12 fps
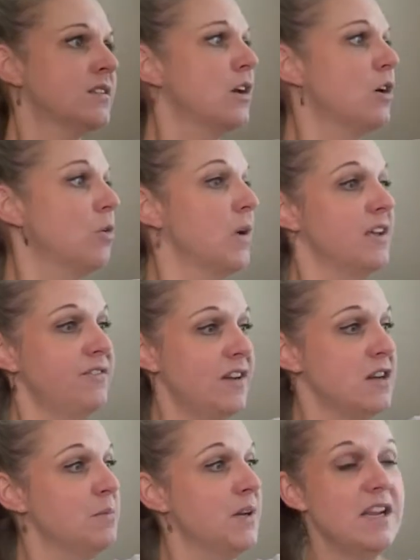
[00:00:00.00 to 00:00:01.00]
So if
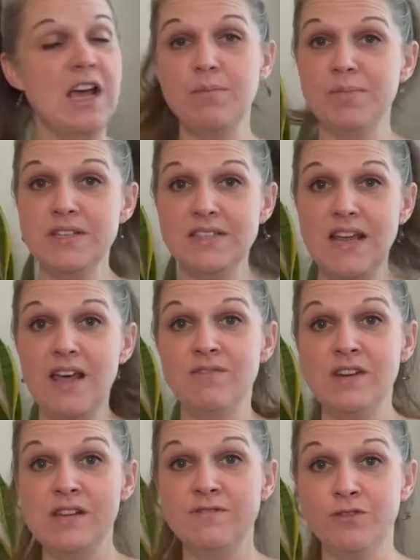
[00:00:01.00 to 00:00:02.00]
anybody happens to have
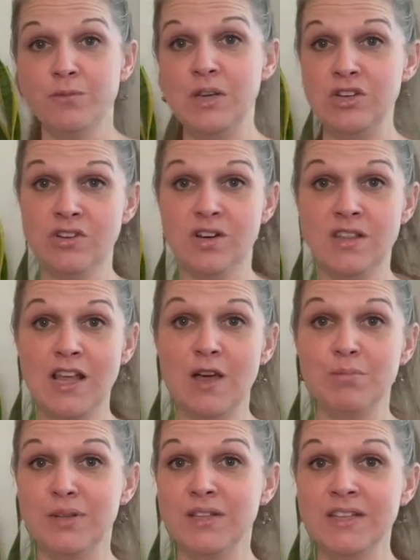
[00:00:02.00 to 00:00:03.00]
any information on that,
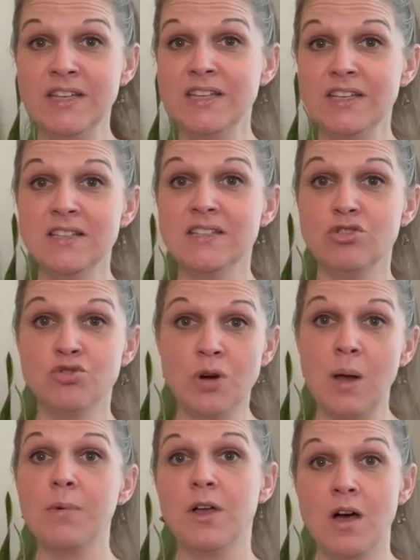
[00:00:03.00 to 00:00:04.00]
please
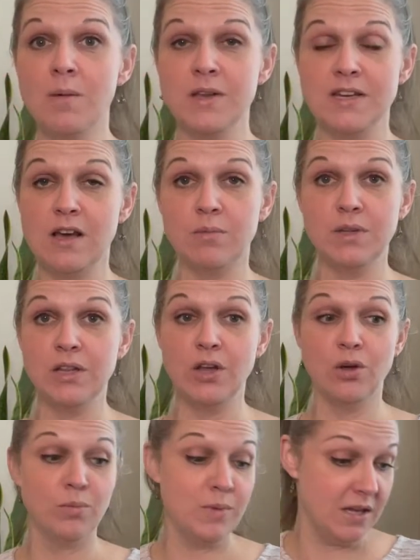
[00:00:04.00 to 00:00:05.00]
drop a comment down
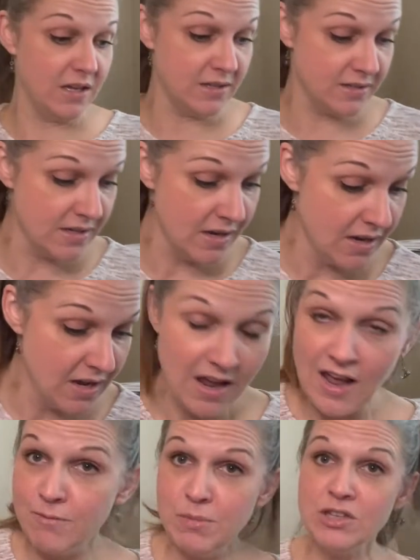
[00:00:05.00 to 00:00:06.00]
below, because
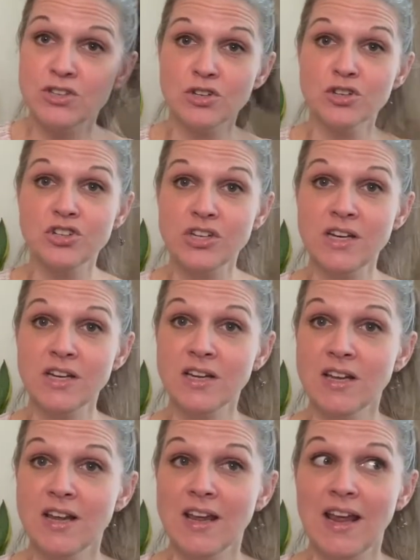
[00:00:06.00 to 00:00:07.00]
I've been searching
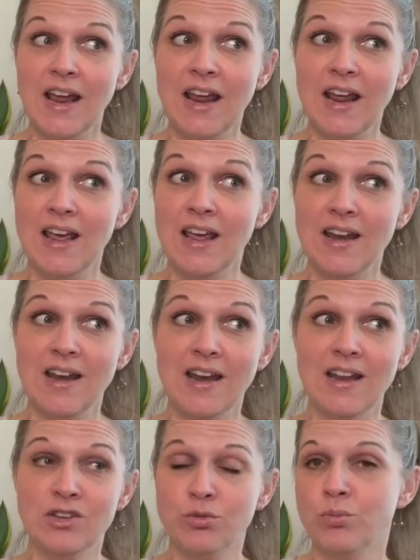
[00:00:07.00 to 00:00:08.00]
and
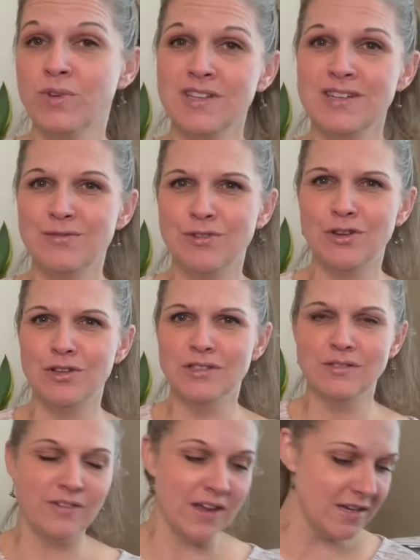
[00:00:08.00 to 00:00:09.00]
it's really difficult to
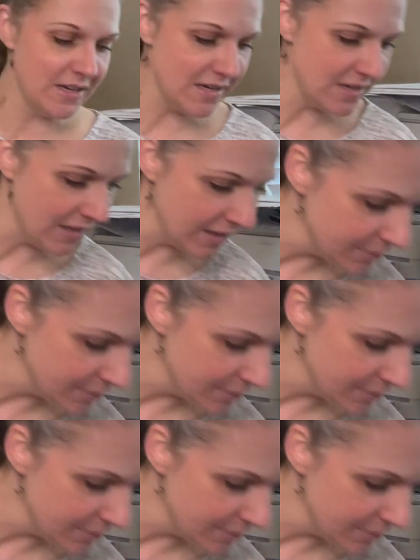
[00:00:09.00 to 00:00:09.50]
find anything,